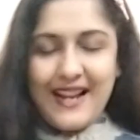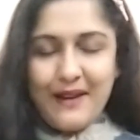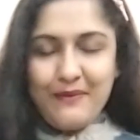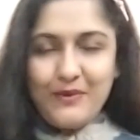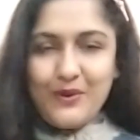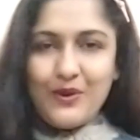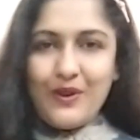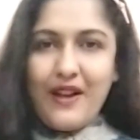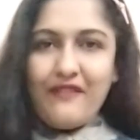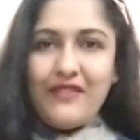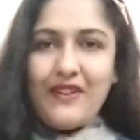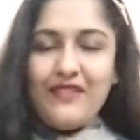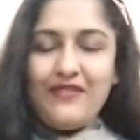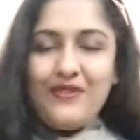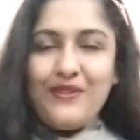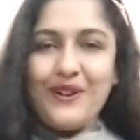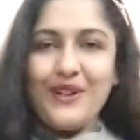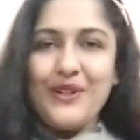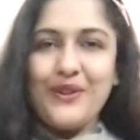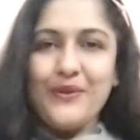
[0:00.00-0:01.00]
Time to wrap
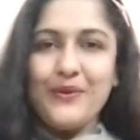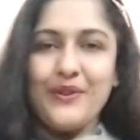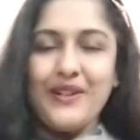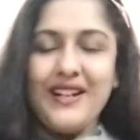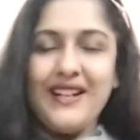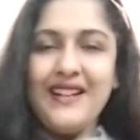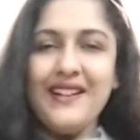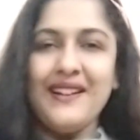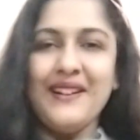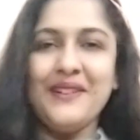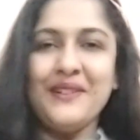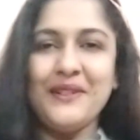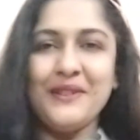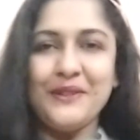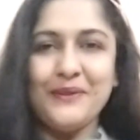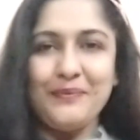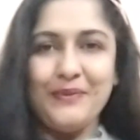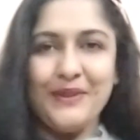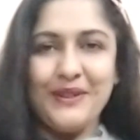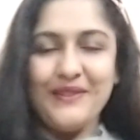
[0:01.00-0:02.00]
up for today.
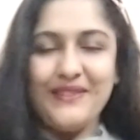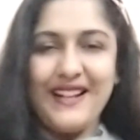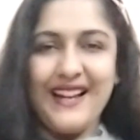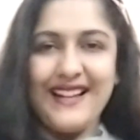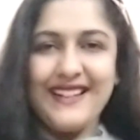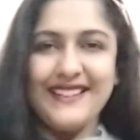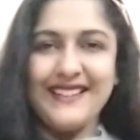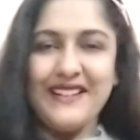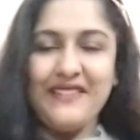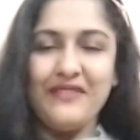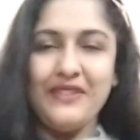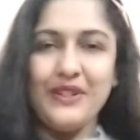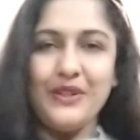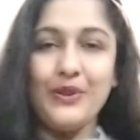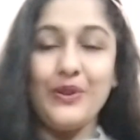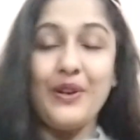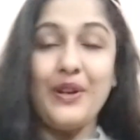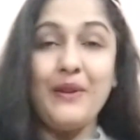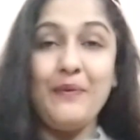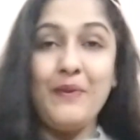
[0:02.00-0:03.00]
Hope you like the
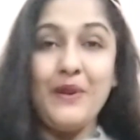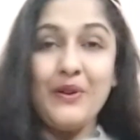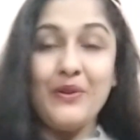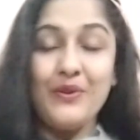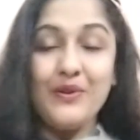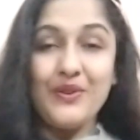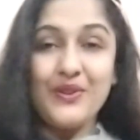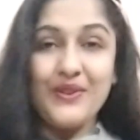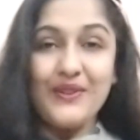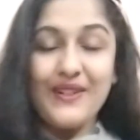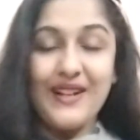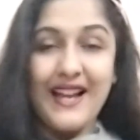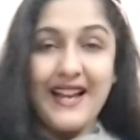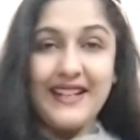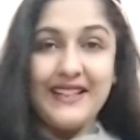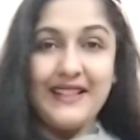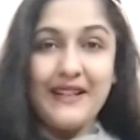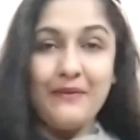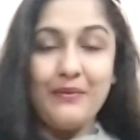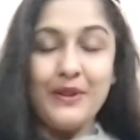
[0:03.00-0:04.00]
video. If you do so
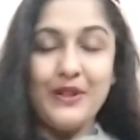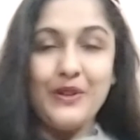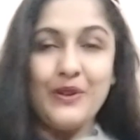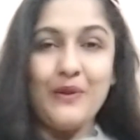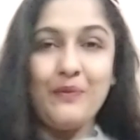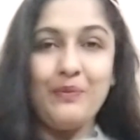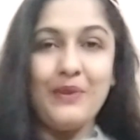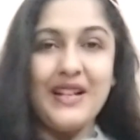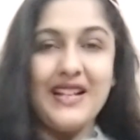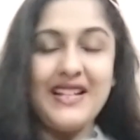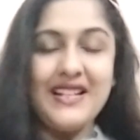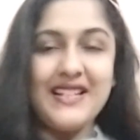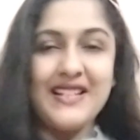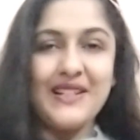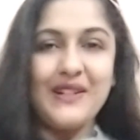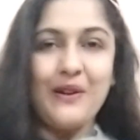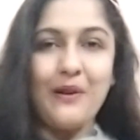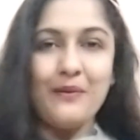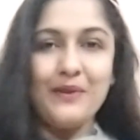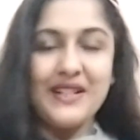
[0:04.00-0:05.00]
like the video, please
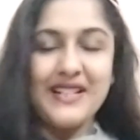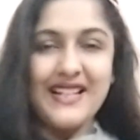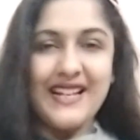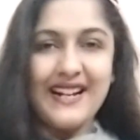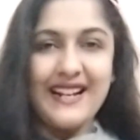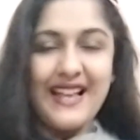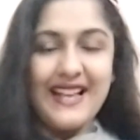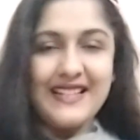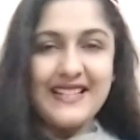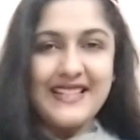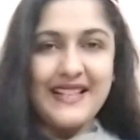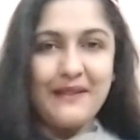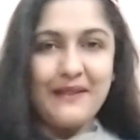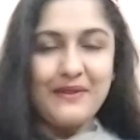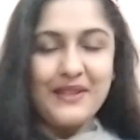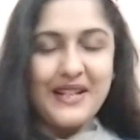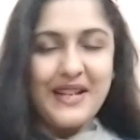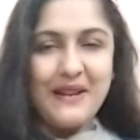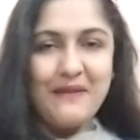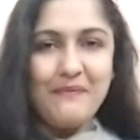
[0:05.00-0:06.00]
comment, share and
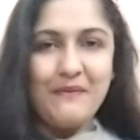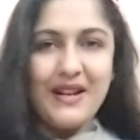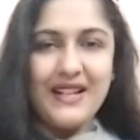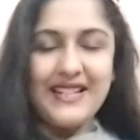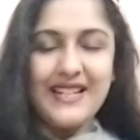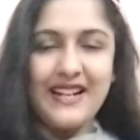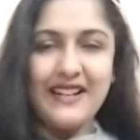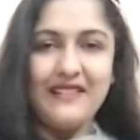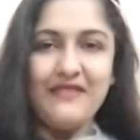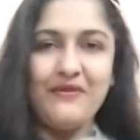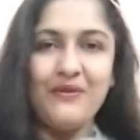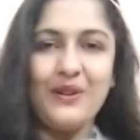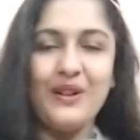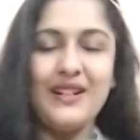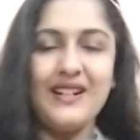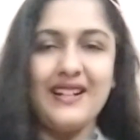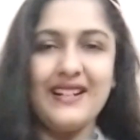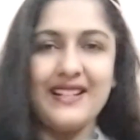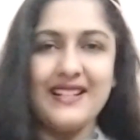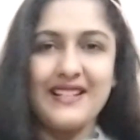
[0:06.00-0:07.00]
subscribe my channel for
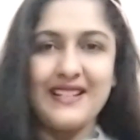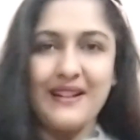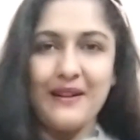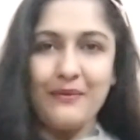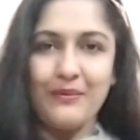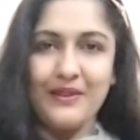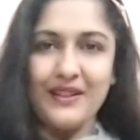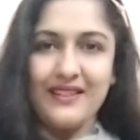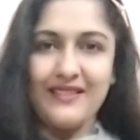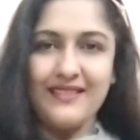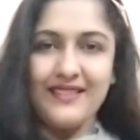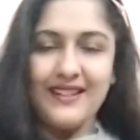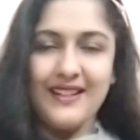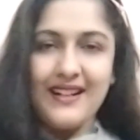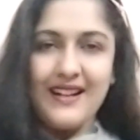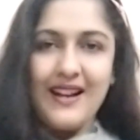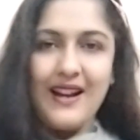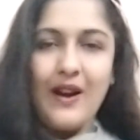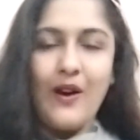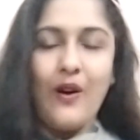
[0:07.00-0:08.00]
latest update.
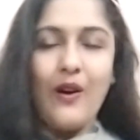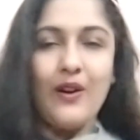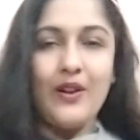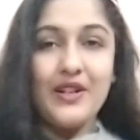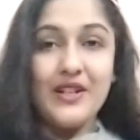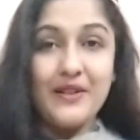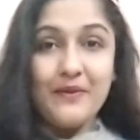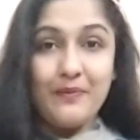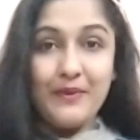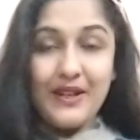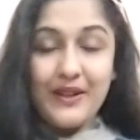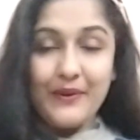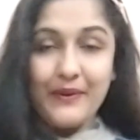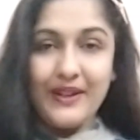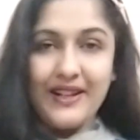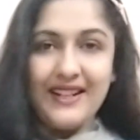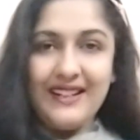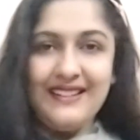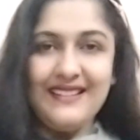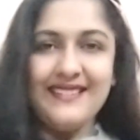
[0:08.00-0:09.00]
Always be
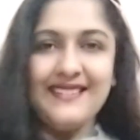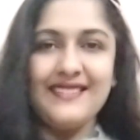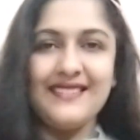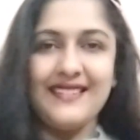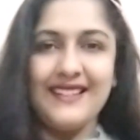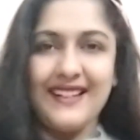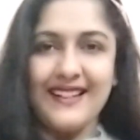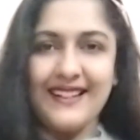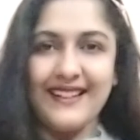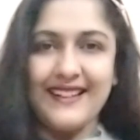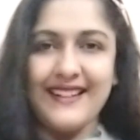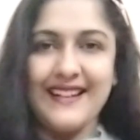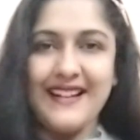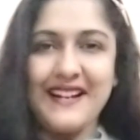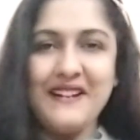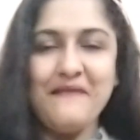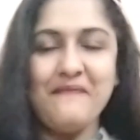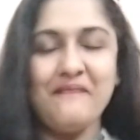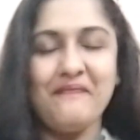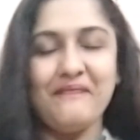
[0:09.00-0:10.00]
well. Take care.